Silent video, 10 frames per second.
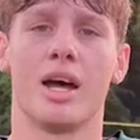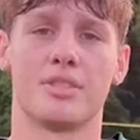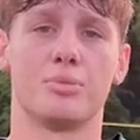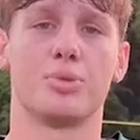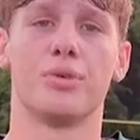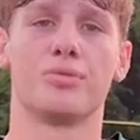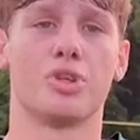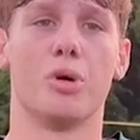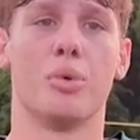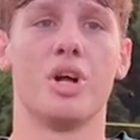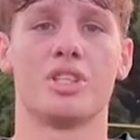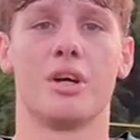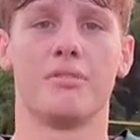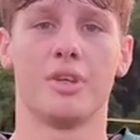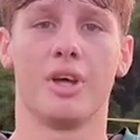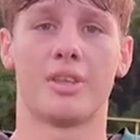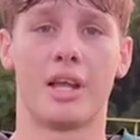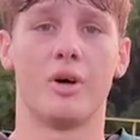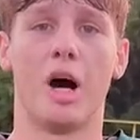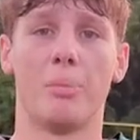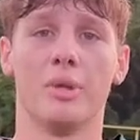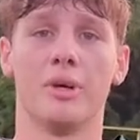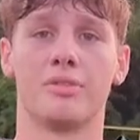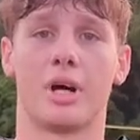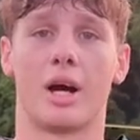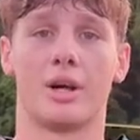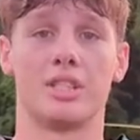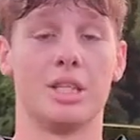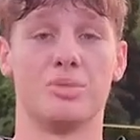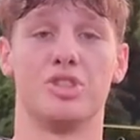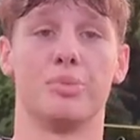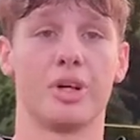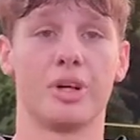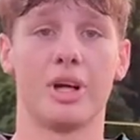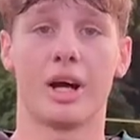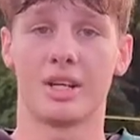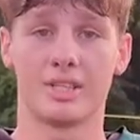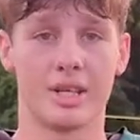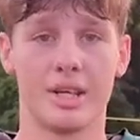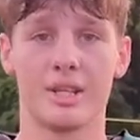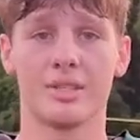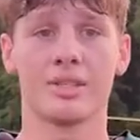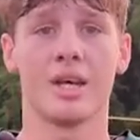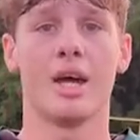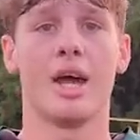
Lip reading: has improved so much, and I feel like that'll uplift our team spirit, our stands,